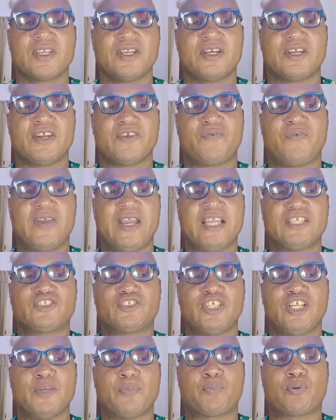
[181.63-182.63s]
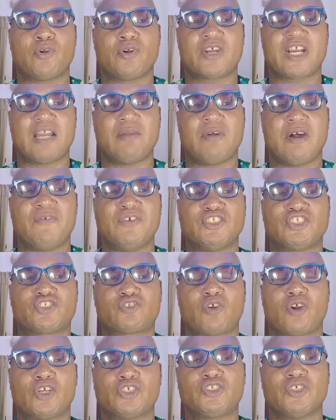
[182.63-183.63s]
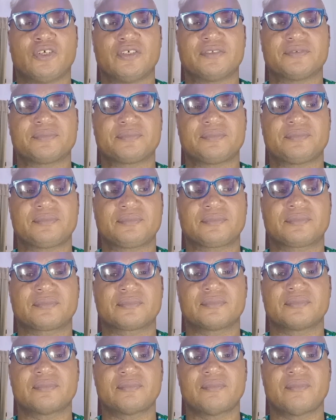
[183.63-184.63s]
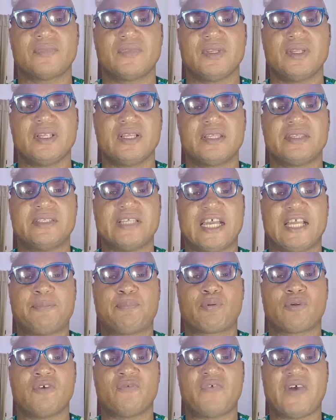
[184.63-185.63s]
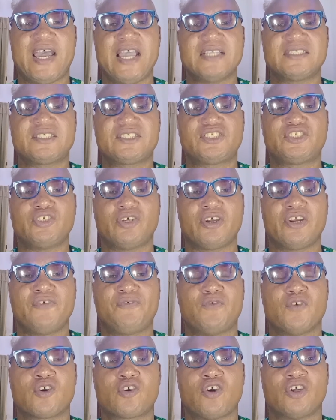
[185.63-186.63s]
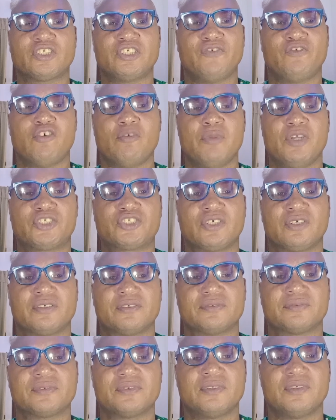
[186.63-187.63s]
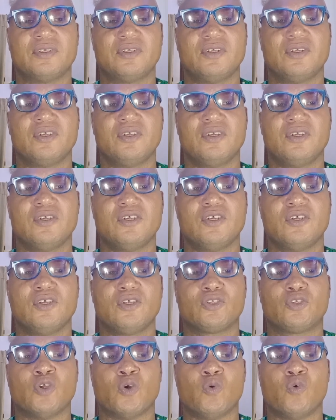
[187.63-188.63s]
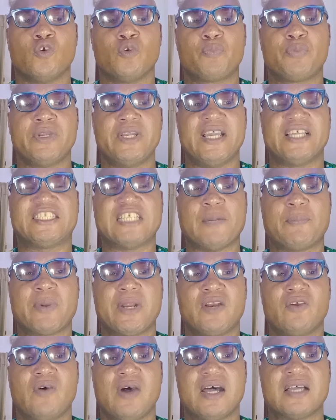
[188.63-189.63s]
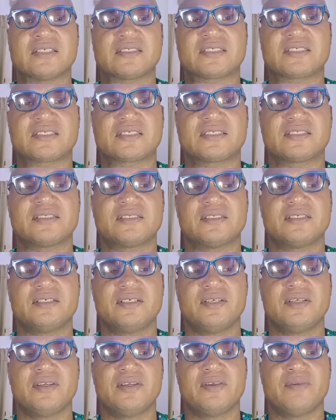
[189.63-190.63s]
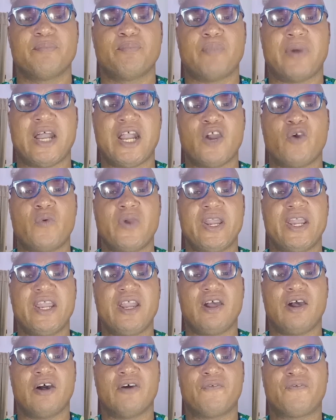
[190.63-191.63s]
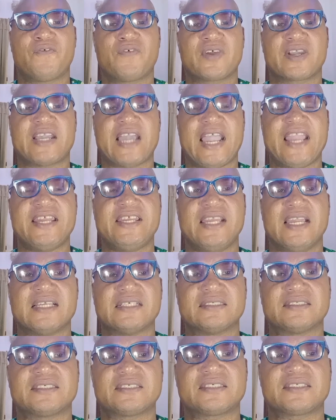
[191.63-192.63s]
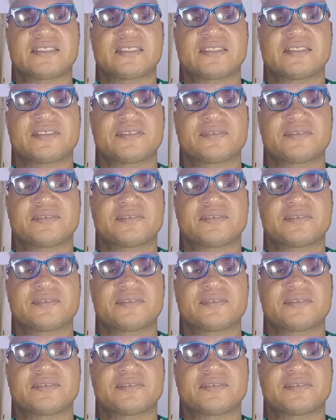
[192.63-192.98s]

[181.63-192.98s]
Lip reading: refers to a program of instruction that provides theory-focused information to would-be entrepreneurs by way of guidance,